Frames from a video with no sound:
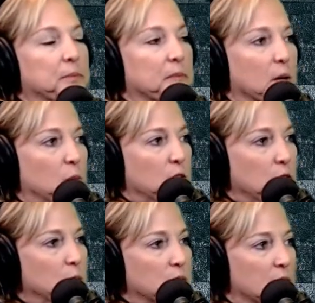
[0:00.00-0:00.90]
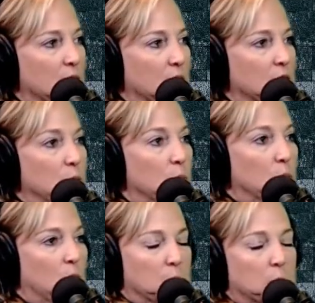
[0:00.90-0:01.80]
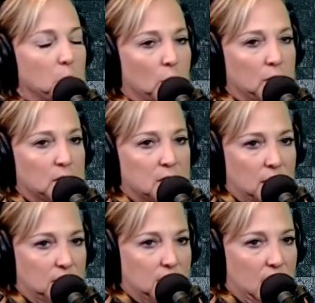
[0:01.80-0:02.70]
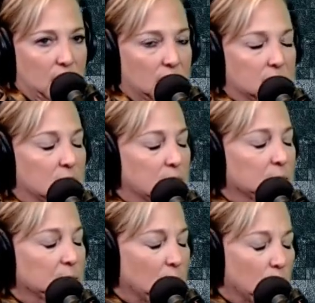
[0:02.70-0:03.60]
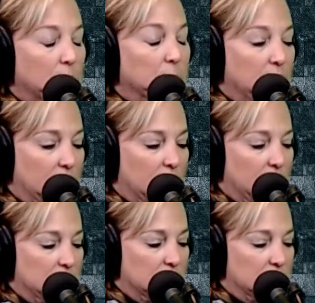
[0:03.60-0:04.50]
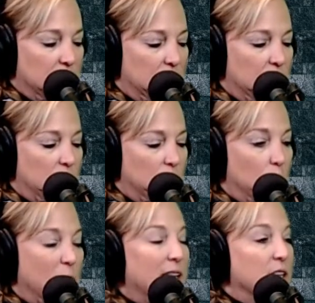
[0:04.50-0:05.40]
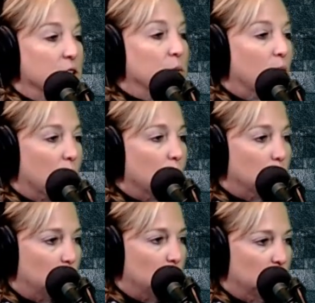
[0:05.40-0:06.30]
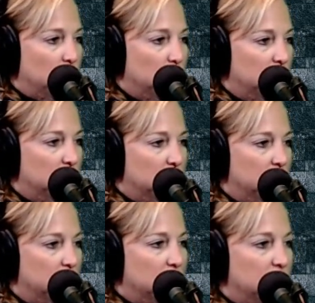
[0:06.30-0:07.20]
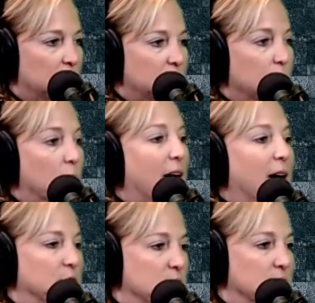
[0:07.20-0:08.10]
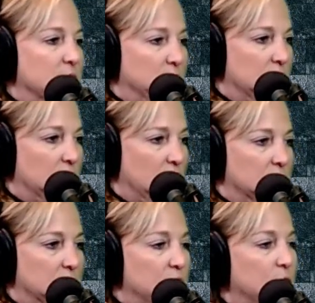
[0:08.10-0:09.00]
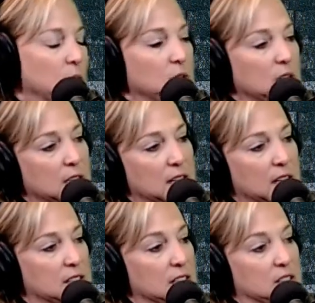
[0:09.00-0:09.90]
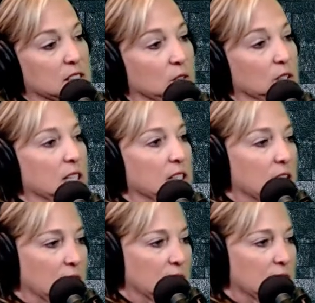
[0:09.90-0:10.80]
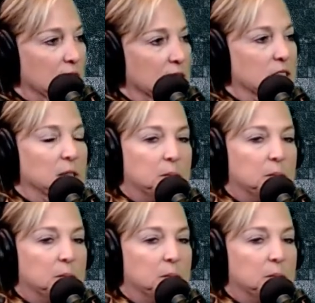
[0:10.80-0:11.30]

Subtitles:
when you were saying you wanted more than 7 days, what I'm getting at is that we can do our own work, after the 7 days. You don't necessarily need 90 days,